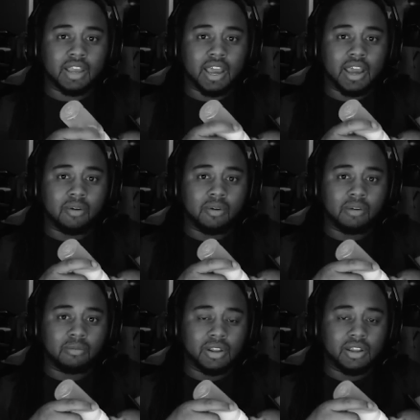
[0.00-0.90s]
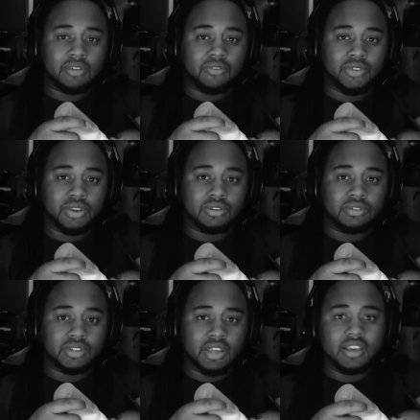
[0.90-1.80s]
I, I'm really
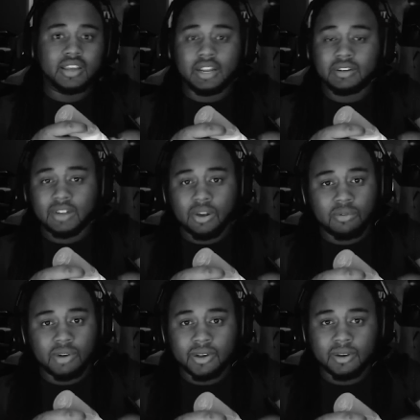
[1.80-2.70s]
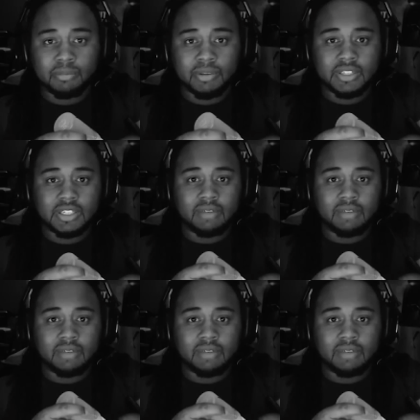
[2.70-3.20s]
confused, and I don't want to go to PC.